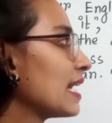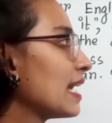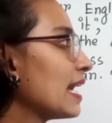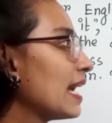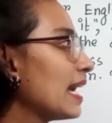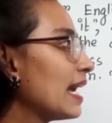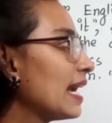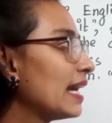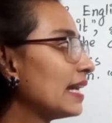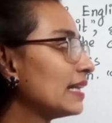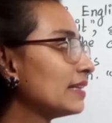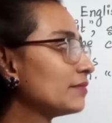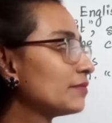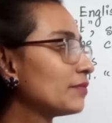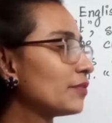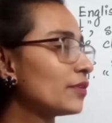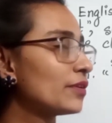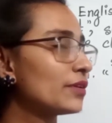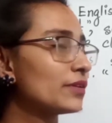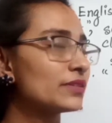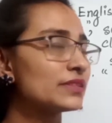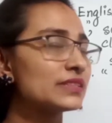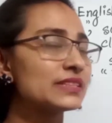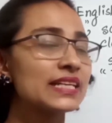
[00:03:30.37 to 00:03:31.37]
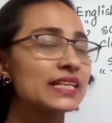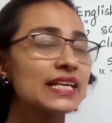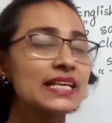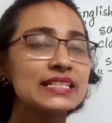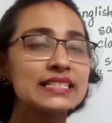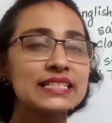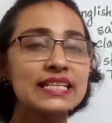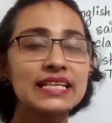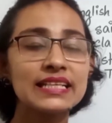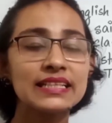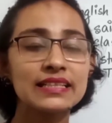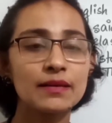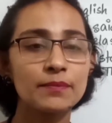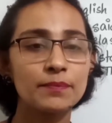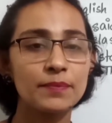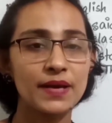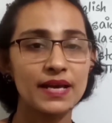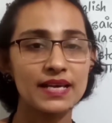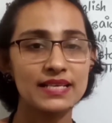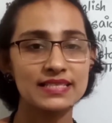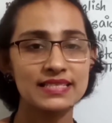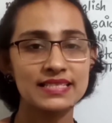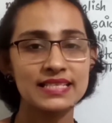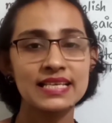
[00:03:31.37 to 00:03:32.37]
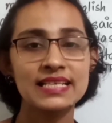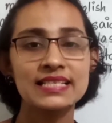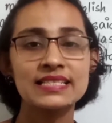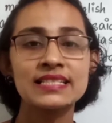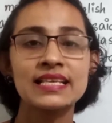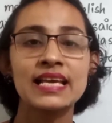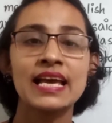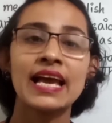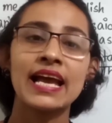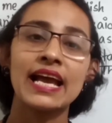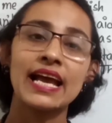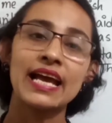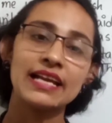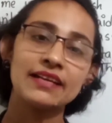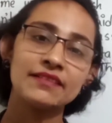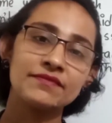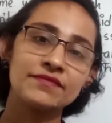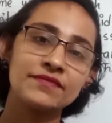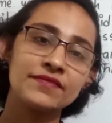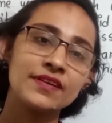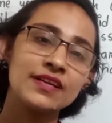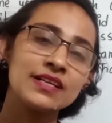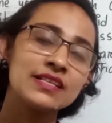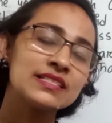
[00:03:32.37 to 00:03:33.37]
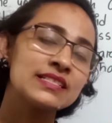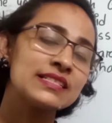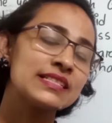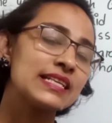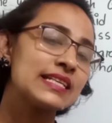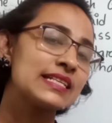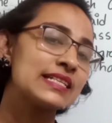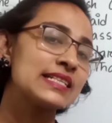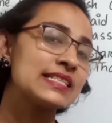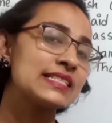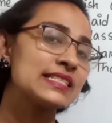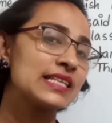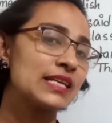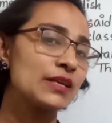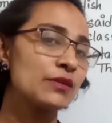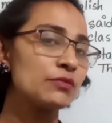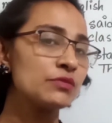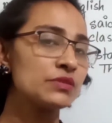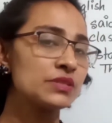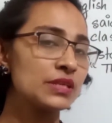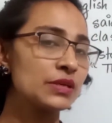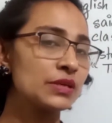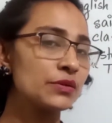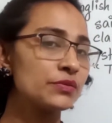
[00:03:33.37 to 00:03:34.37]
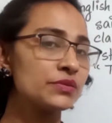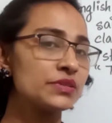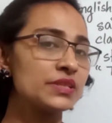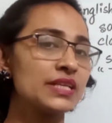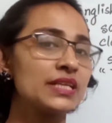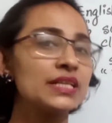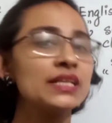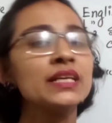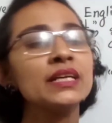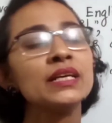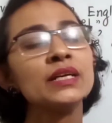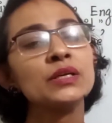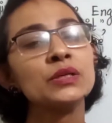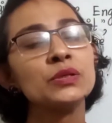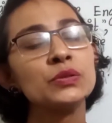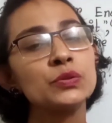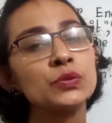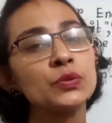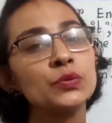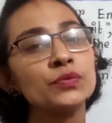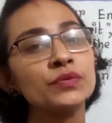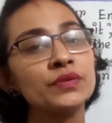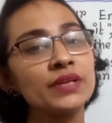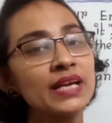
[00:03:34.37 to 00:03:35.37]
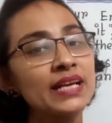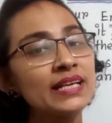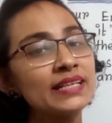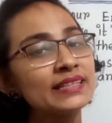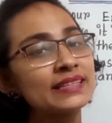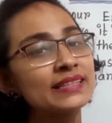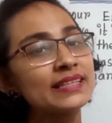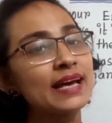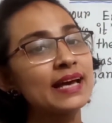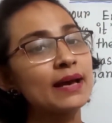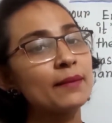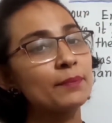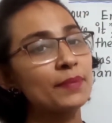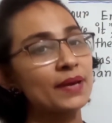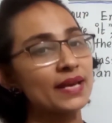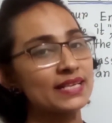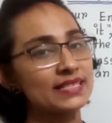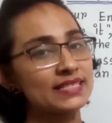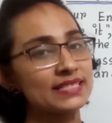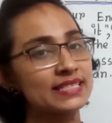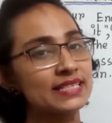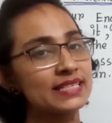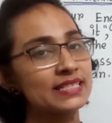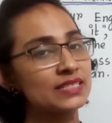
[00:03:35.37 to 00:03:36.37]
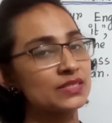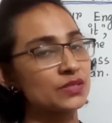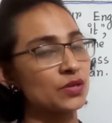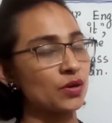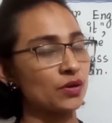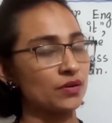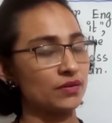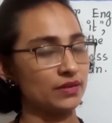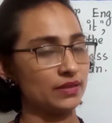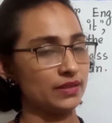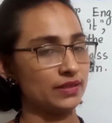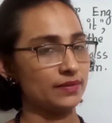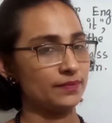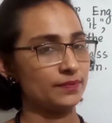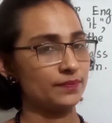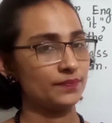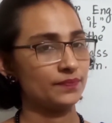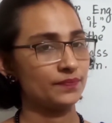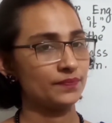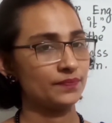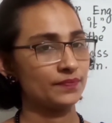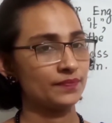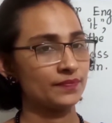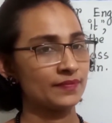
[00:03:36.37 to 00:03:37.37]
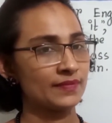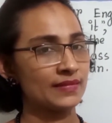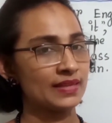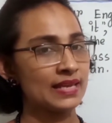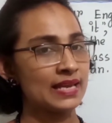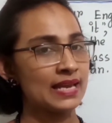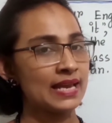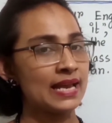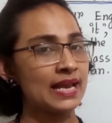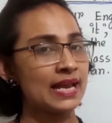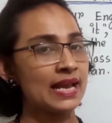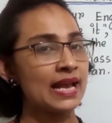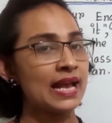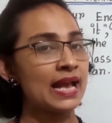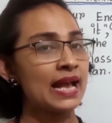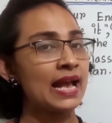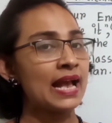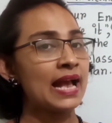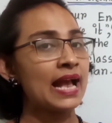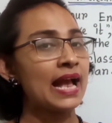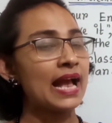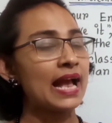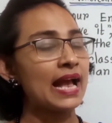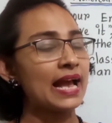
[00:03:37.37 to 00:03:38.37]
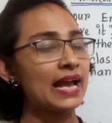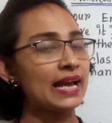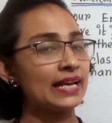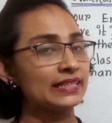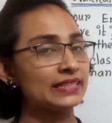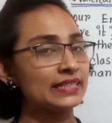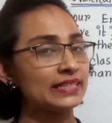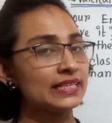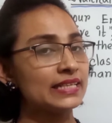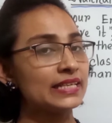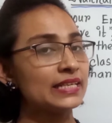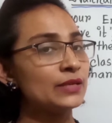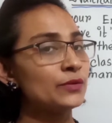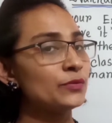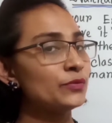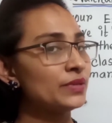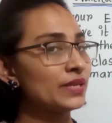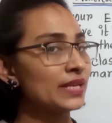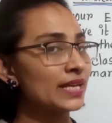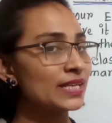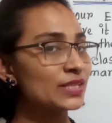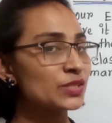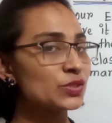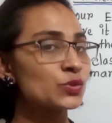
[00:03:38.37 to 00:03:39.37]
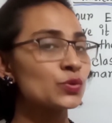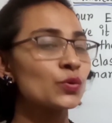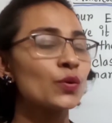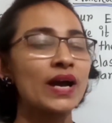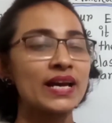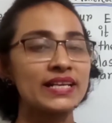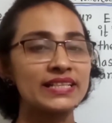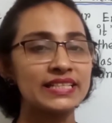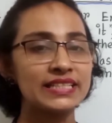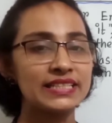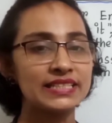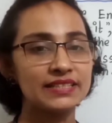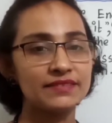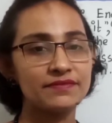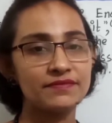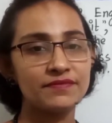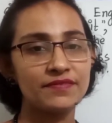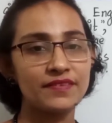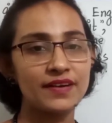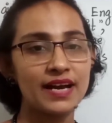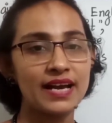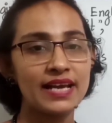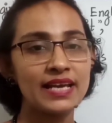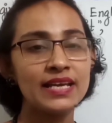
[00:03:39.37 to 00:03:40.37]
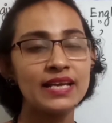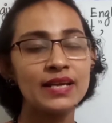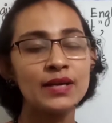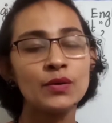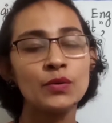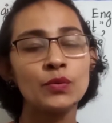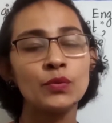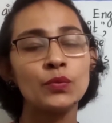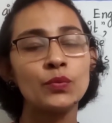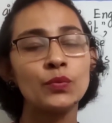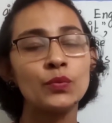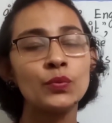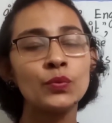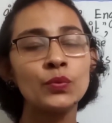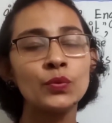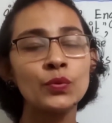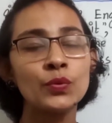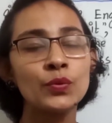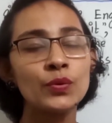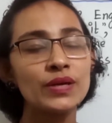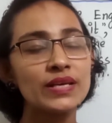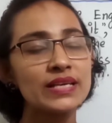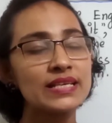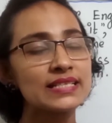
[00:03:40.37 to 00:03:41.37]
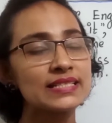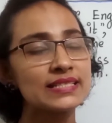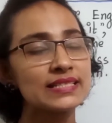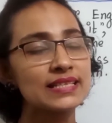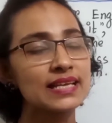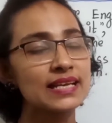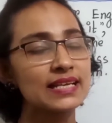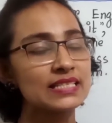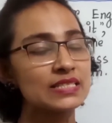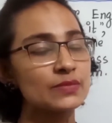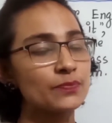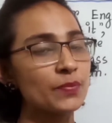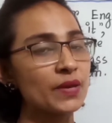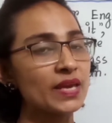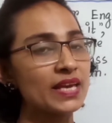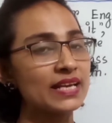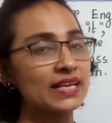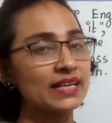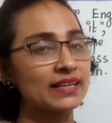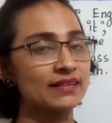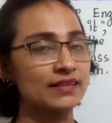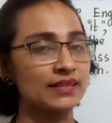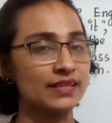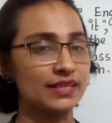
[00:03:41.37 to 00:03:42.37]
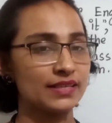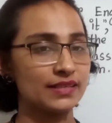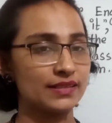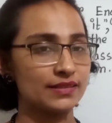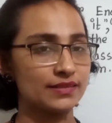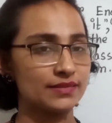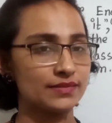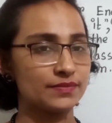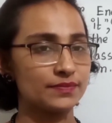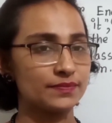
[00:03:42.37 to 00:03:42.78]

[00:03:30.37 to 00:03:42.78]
and for changing the passage, at first it is your duty to read the passage thoroughly. And you need to identify who is the speaker here.